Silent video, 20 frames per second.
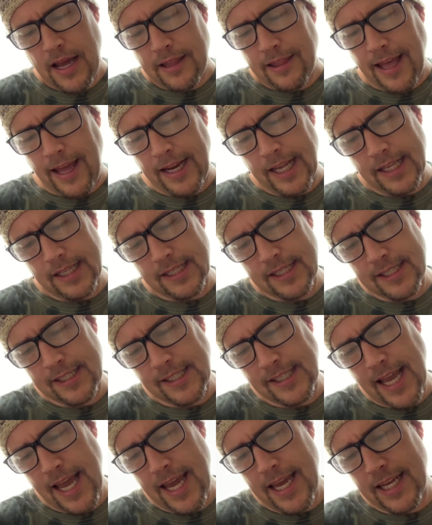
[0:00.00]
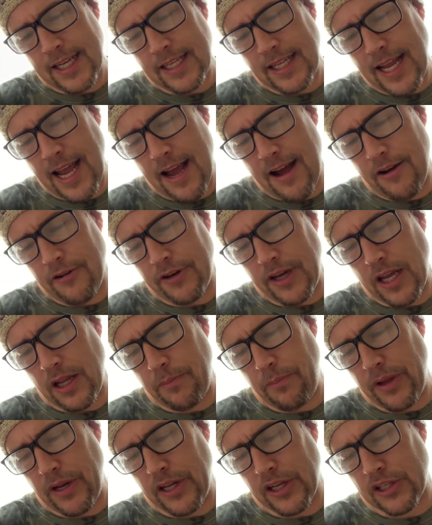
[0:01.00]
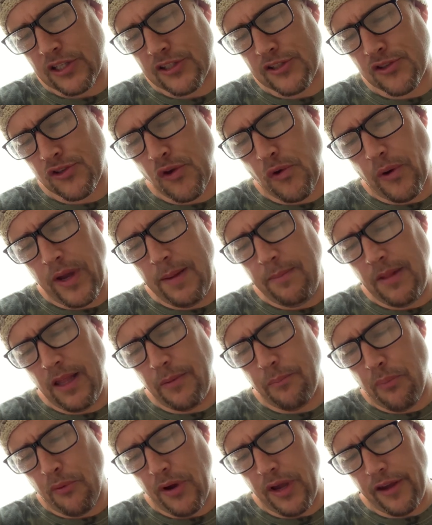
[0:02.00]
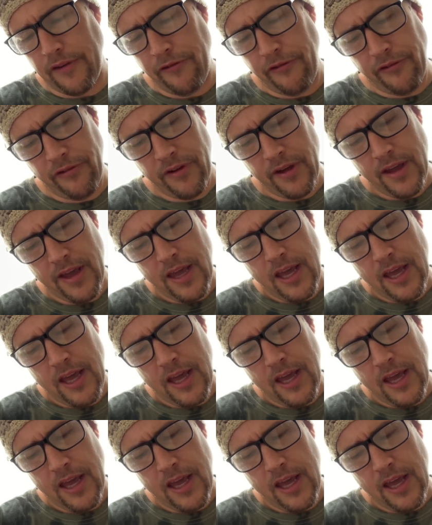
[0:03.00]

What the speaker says: that his stay in town had been extremely brief.